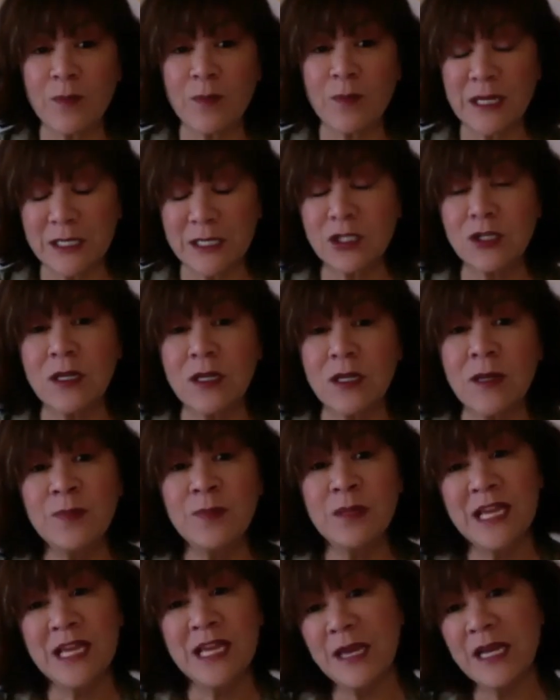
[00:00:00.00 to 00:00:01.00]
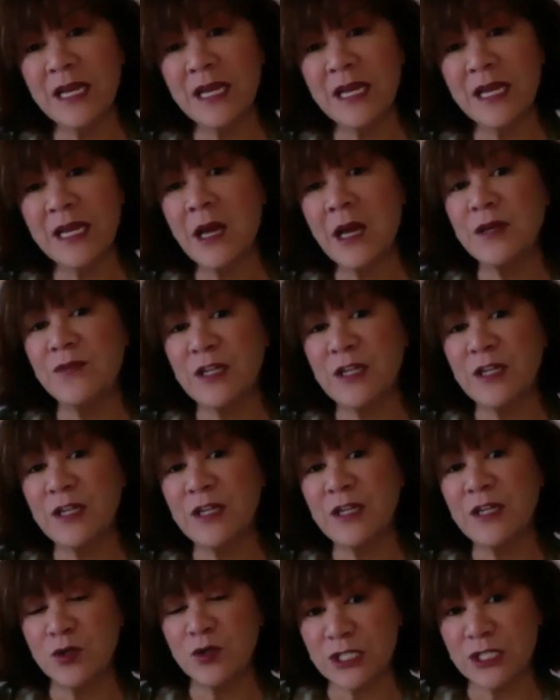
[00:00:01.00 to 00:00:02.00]
Because it may not be of
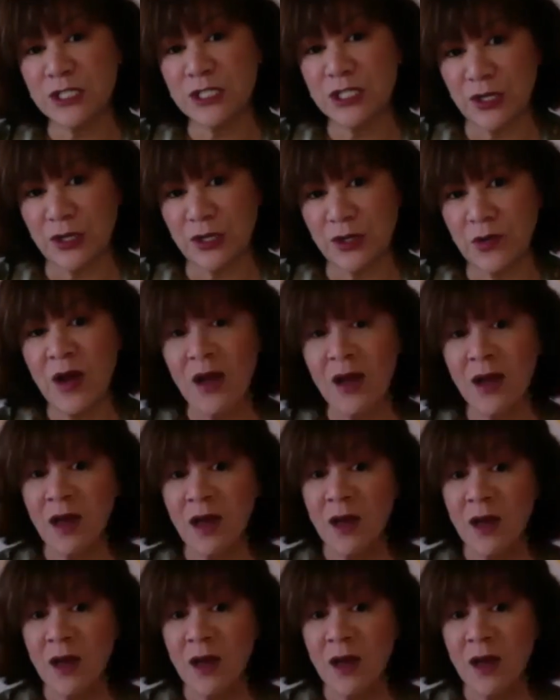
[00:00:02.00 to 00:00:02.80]
interest to you,